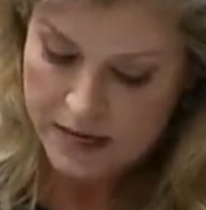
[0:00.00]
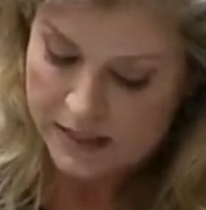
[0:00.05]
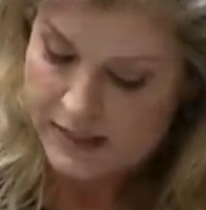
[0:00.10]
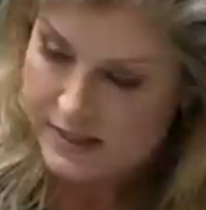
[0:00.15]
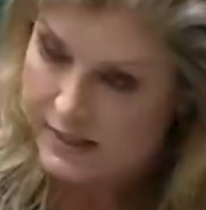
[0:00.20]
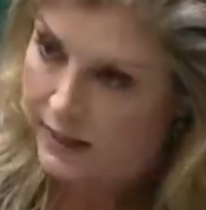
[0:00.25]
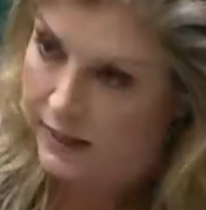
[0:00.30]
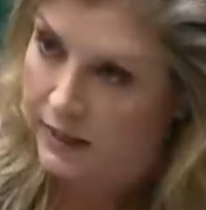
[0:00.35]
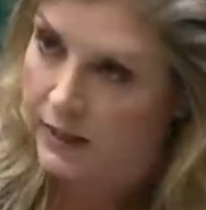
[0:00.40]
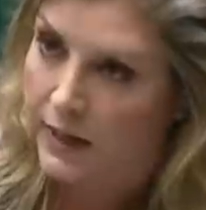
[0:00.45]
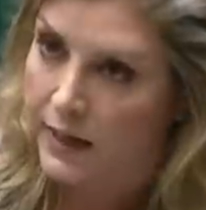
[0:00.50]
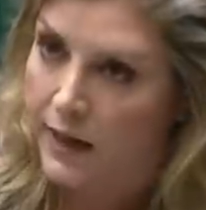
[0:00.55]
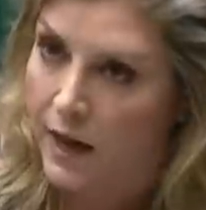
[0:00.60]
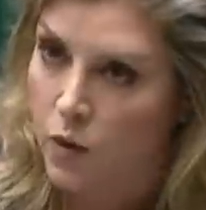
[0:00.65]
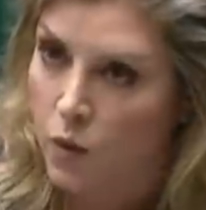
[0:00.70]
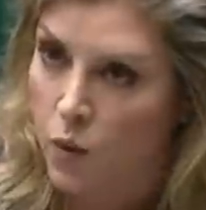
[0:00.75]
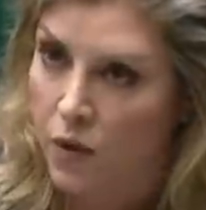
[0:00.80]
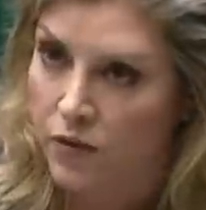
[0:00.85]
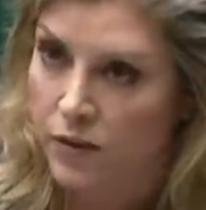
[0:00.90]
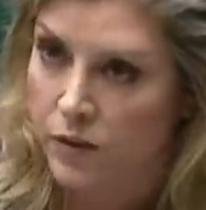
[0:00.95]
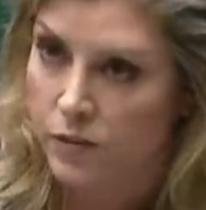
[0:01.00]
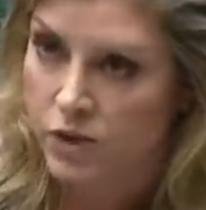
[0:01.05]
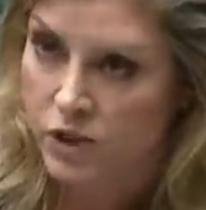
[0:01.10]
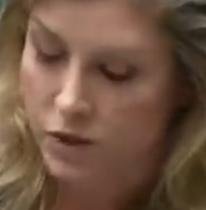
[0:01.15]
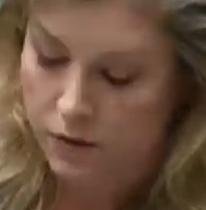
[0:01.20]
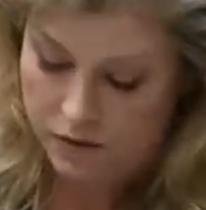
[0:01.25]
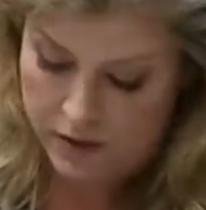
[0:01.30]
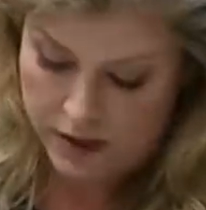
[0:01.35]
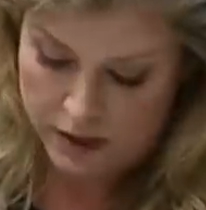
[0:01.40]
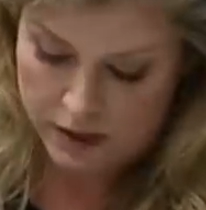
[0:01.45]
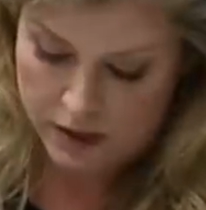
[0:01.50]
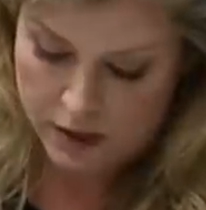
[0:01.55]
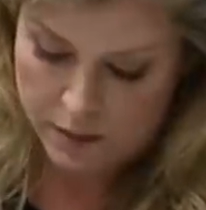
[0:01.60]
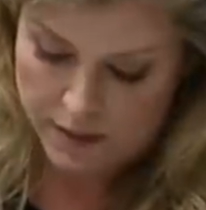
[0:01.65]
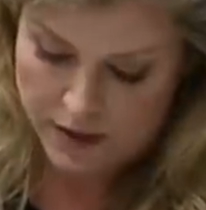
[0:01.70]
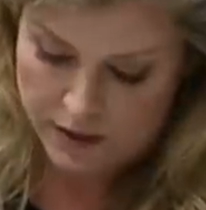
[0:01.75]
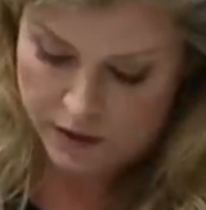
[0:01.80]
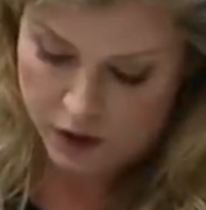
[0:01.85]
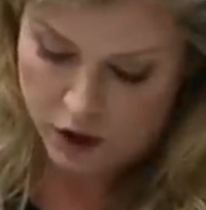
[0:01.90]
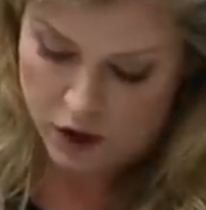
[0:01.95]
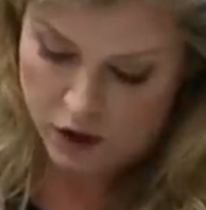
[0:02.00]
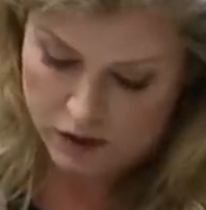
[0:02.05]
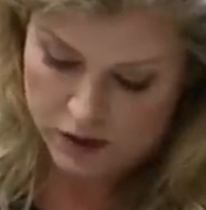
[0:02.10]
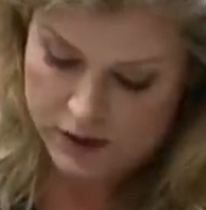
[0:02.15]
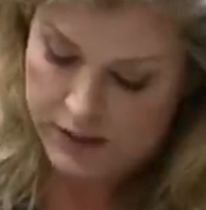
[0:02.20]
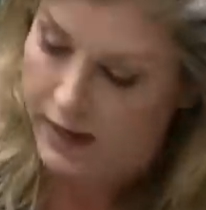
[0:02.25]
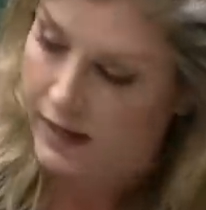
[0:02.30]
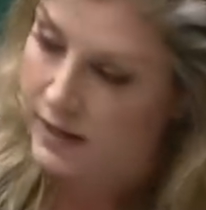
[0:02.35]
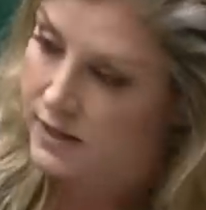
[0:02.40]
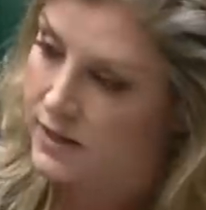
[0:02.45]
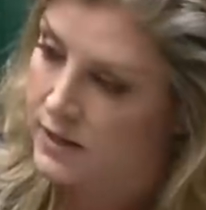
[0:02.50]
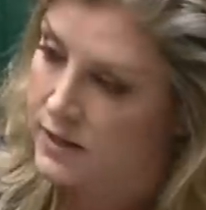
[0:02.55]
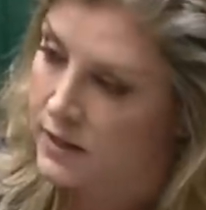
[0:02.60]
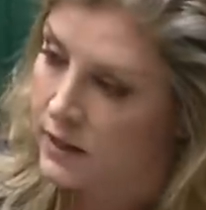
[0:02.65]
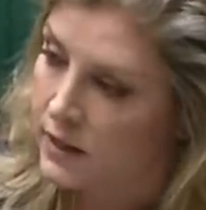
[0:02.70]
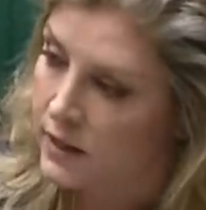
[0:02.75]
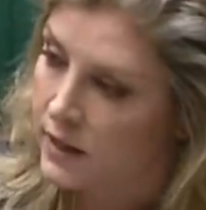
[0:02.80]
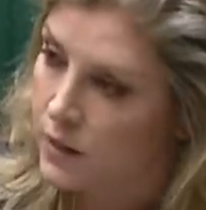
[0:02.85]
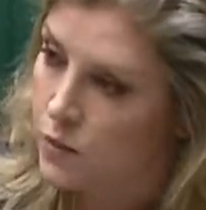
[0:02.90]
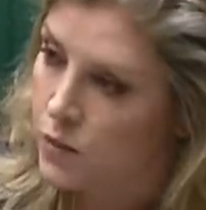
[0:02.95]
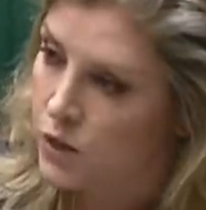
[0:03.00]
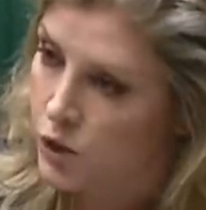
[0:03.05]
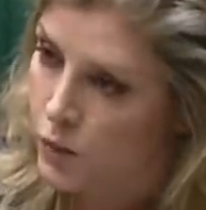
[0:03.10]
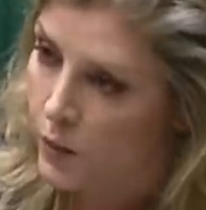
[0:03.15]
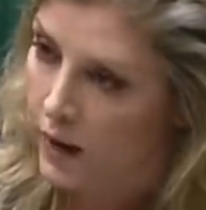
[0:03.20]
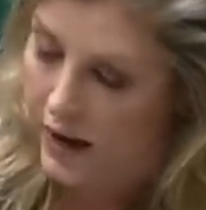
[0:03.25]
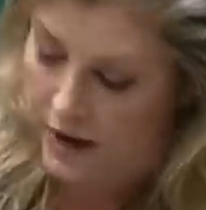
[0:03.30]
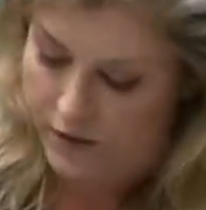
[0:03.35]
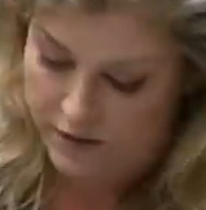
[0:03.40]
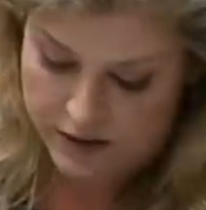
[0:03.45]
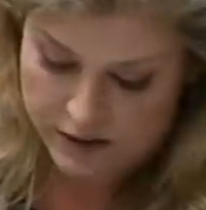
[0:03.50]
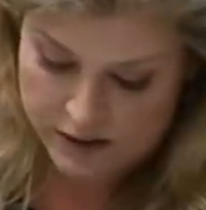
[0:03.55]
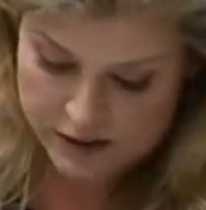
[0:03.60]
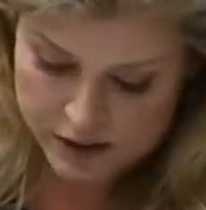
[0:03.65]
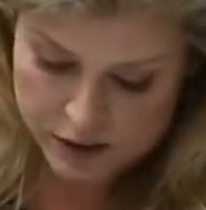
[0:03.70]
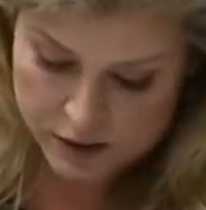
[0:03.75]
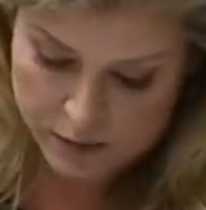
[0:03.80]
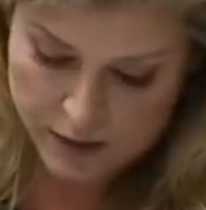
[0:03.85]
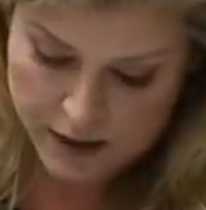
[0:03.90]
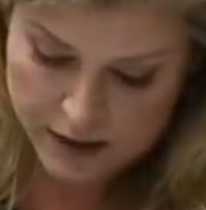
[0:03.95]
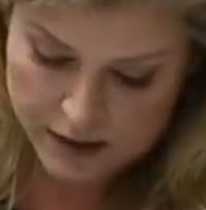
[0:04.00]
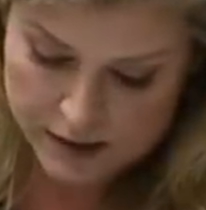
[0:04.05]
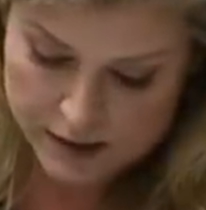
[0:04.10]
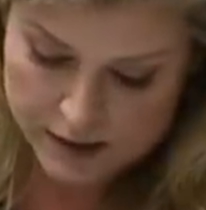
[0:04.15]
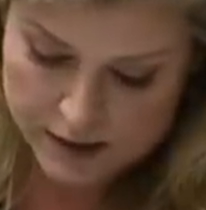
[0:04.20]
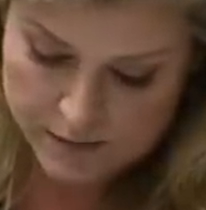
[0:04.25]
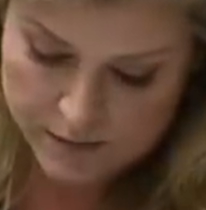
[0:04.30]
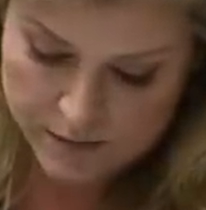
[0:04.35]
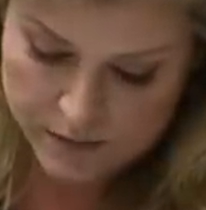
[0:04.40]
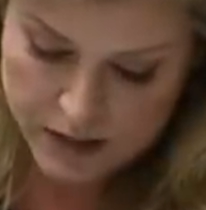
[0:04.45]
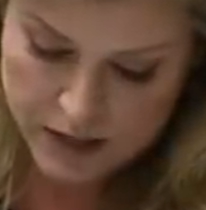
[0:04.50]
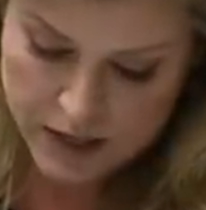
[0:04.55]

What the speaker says: And secondly, I want them to think about the context in which we're having this debate.